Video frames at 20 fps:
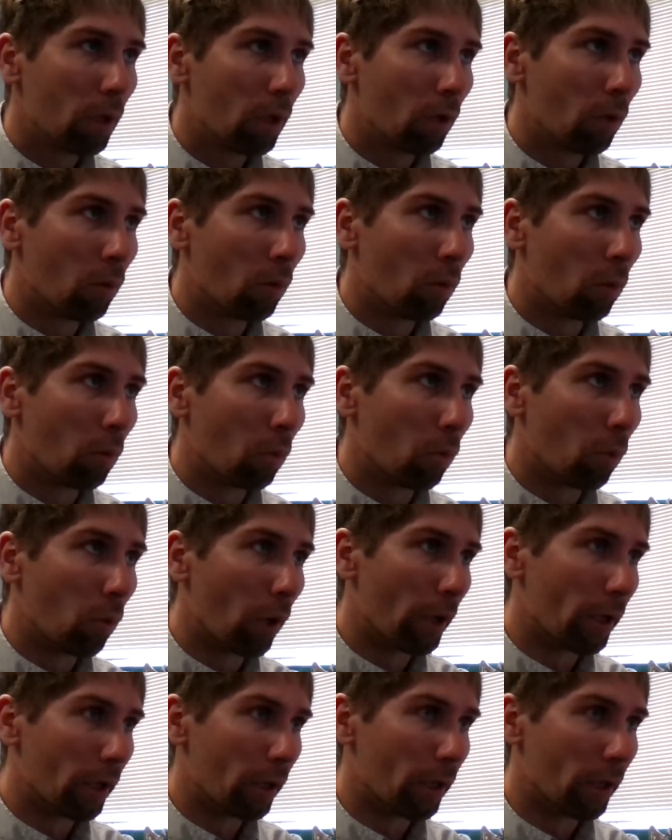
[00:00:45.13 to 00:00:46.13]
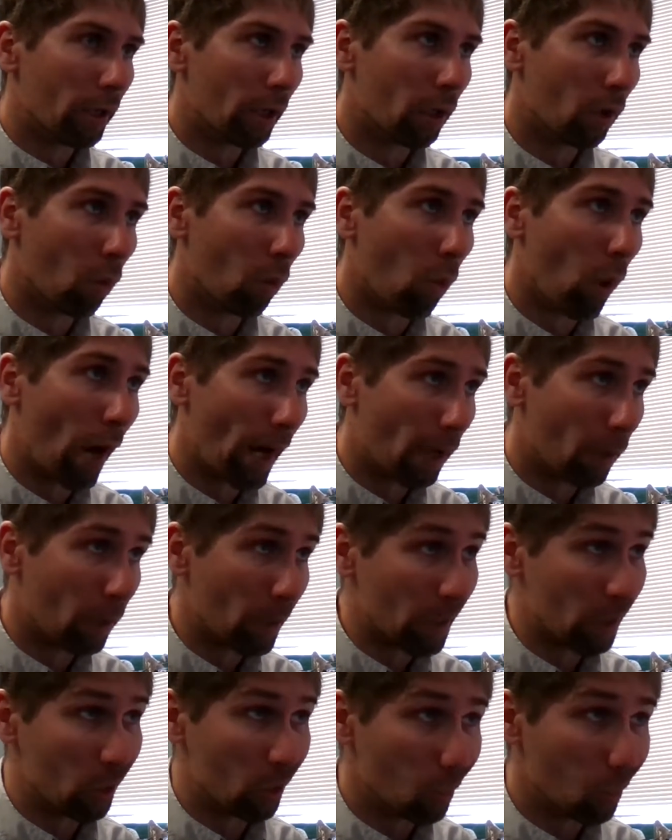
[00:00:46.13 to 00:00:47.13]
why are we
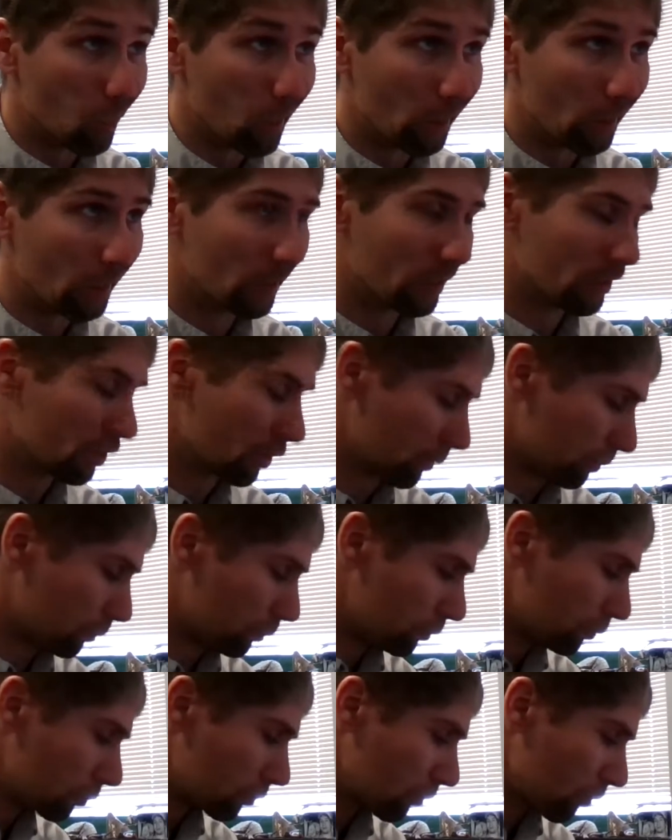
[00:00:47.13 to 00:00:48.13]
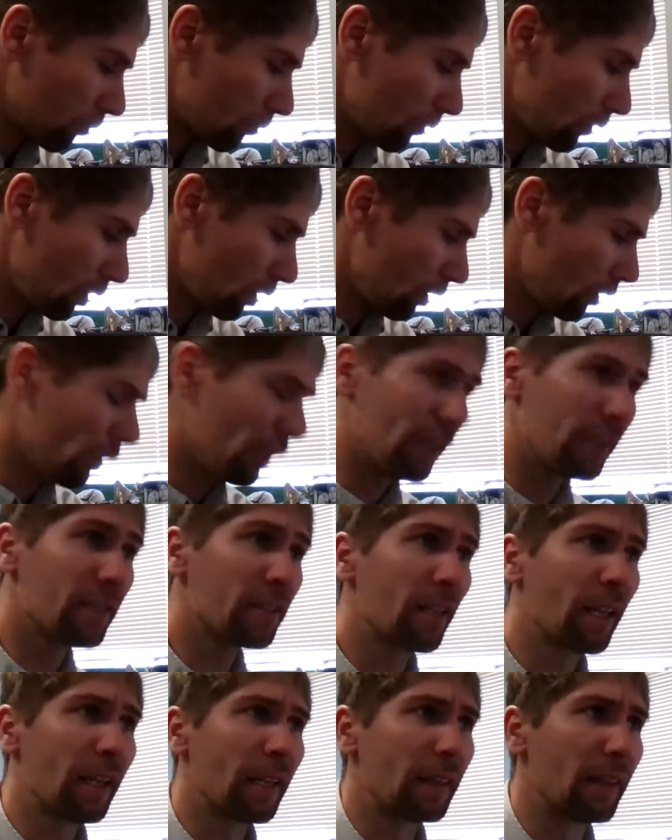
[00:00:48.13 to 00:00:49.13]
doing this, things
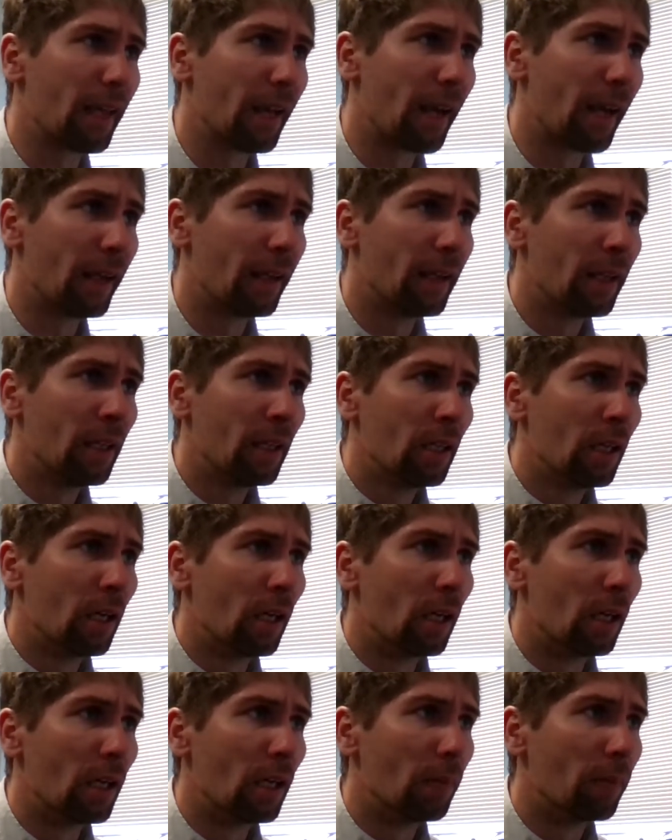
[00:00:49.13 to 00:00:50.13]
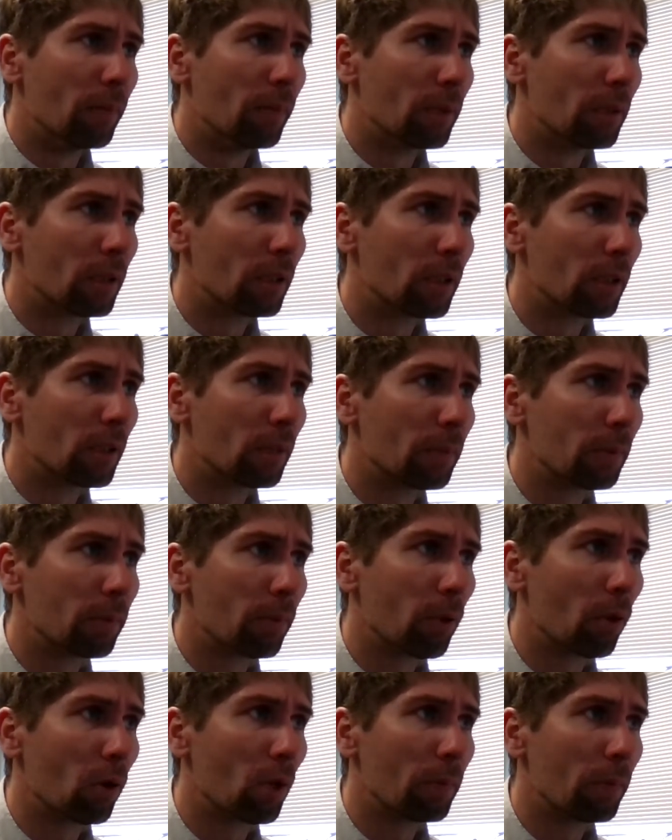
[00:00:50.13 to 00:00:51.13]
like that. Let me
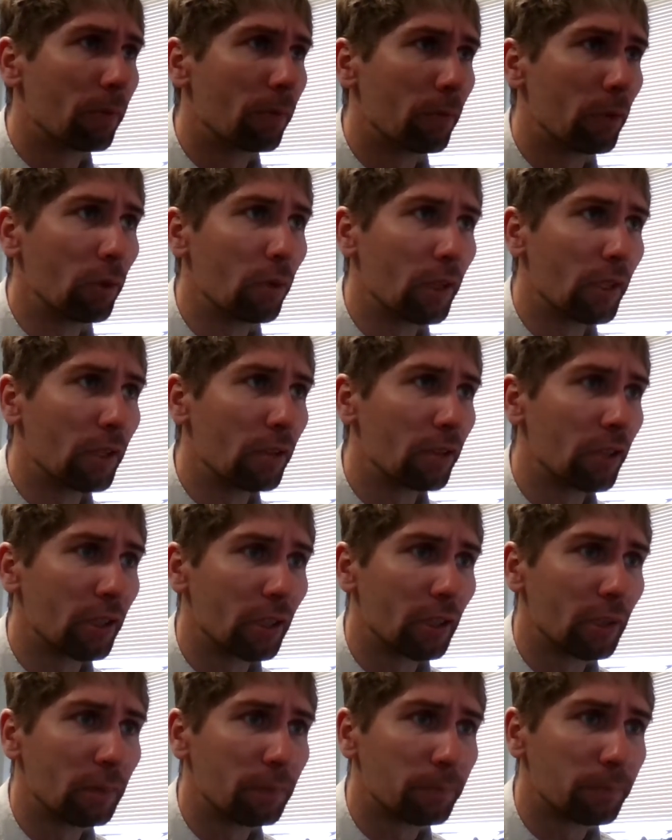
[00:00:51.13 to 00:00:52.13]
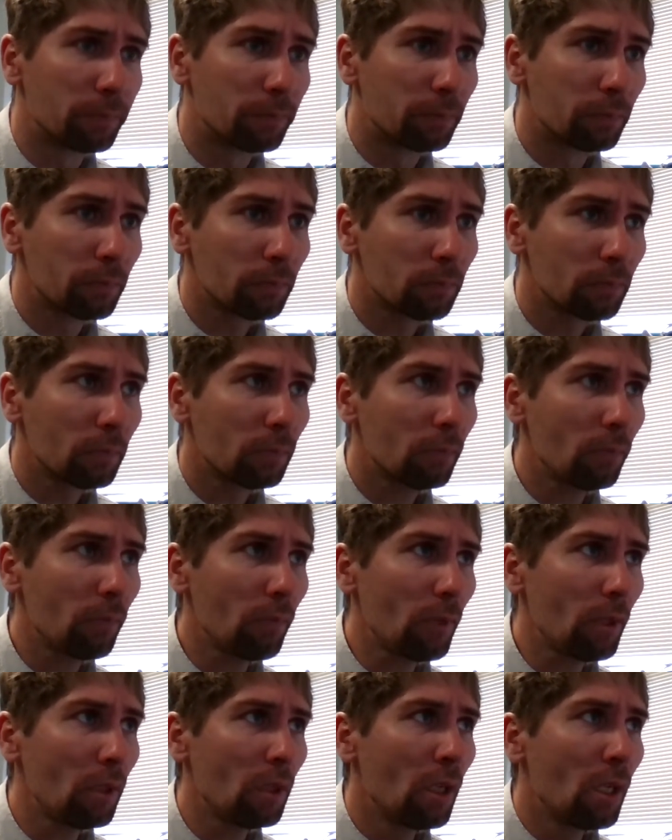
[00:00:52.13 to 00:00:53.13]
pull up a few things here
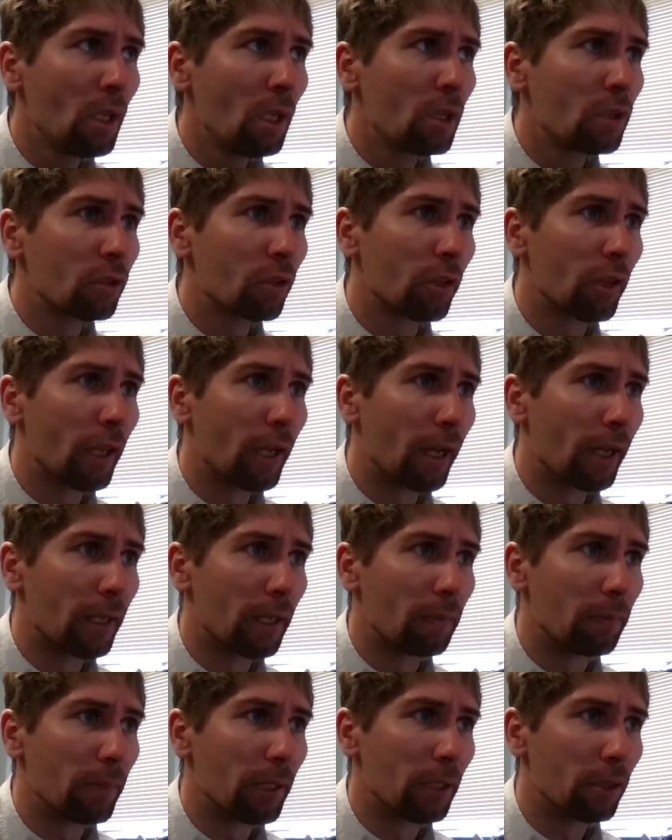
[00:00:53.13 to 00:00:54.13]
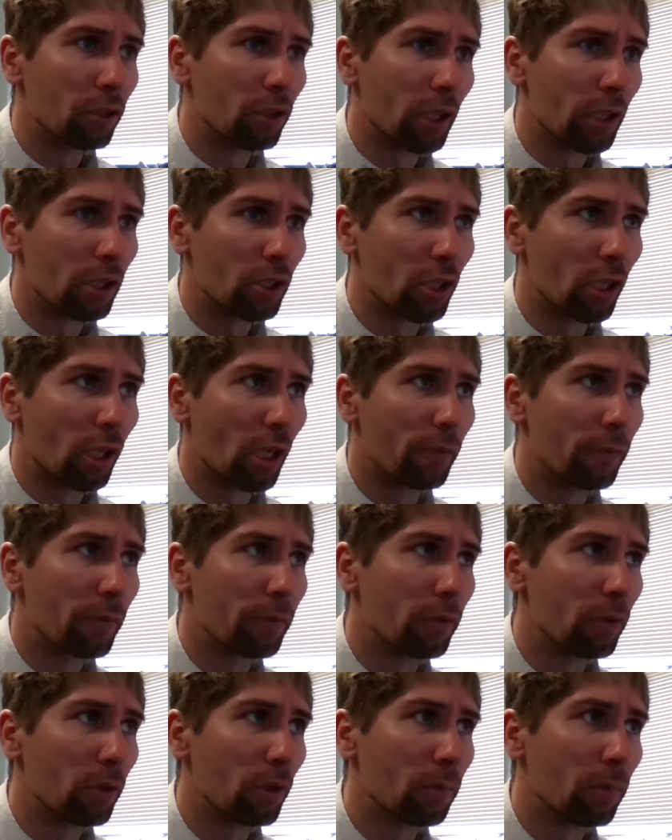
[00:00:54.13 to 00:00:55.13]
so that I can make sure I check off a
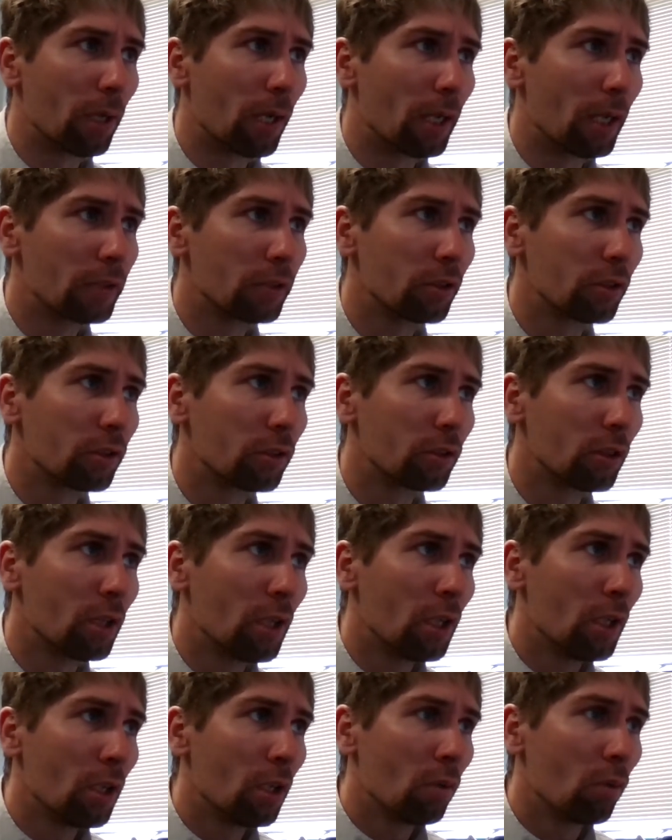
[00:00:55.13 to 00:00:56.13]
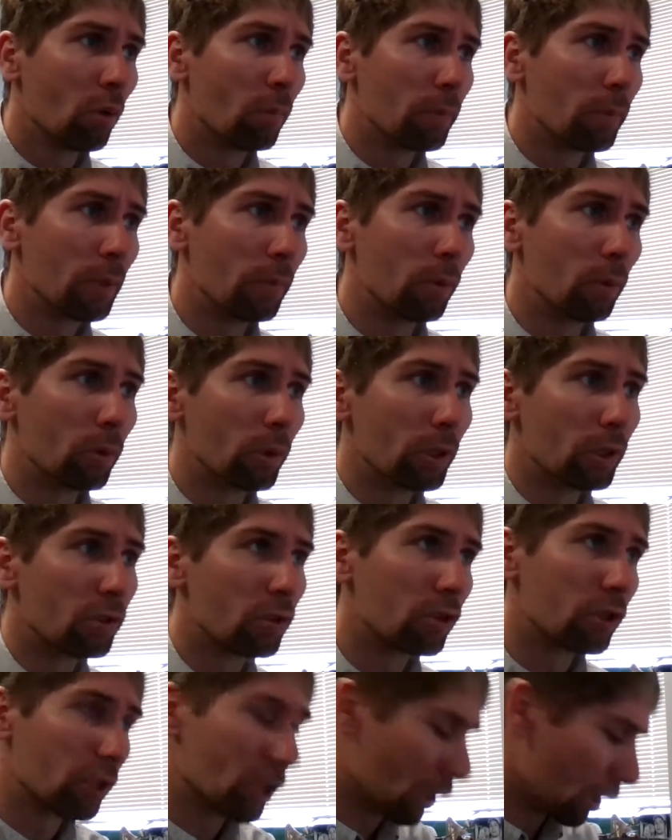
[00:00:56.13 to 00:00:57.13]
few of the boxes, what people were
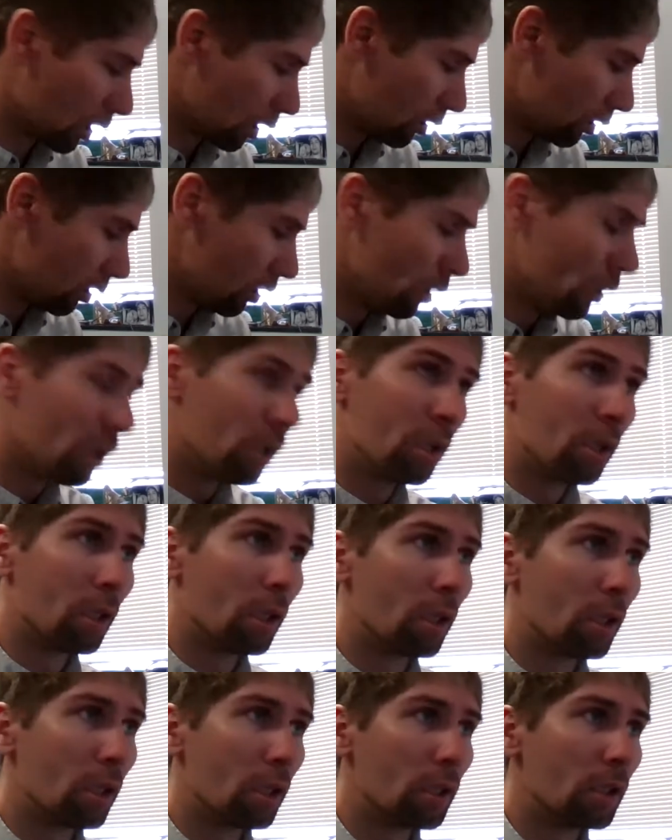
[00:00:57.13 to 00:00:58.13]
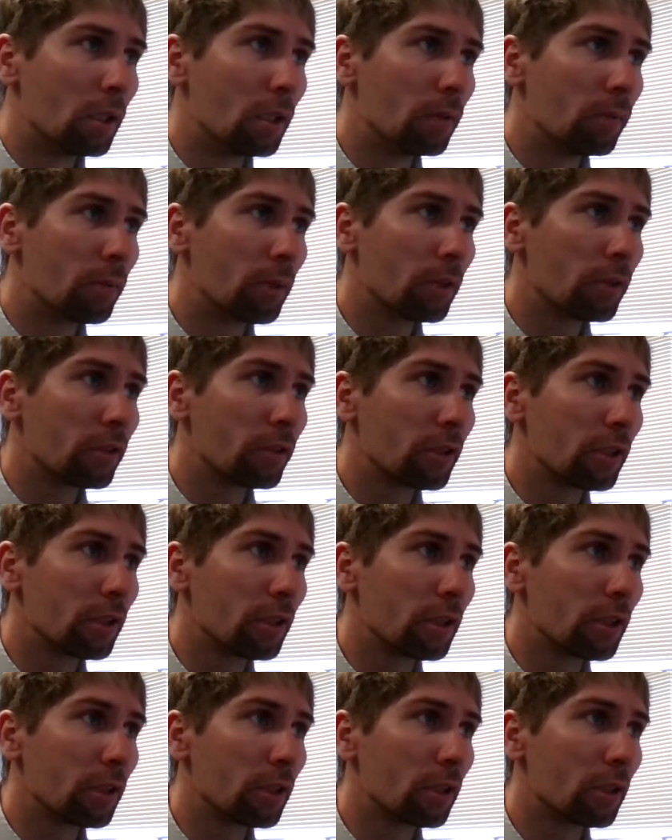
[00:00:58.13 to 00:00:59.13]
interested in. Let's see
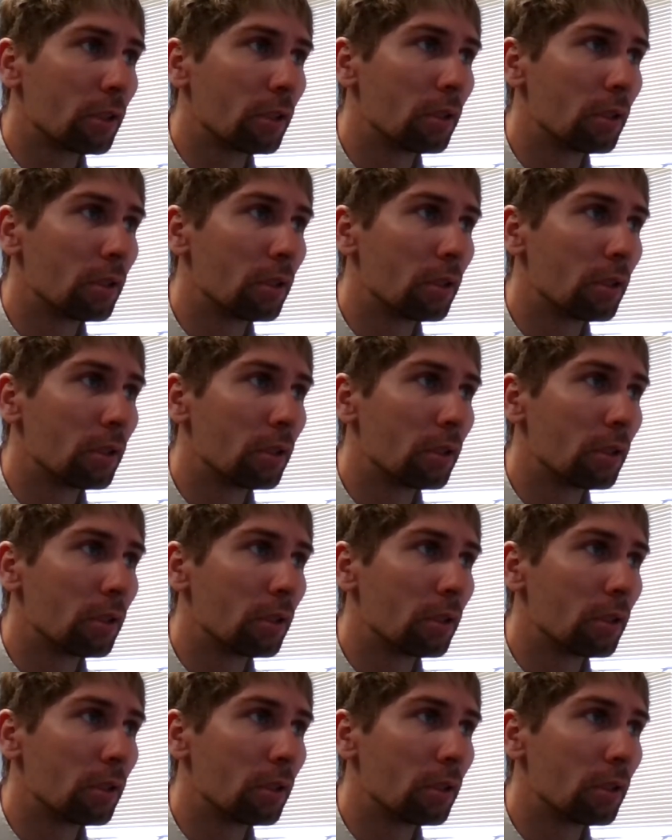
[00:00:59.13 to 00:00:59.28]
here.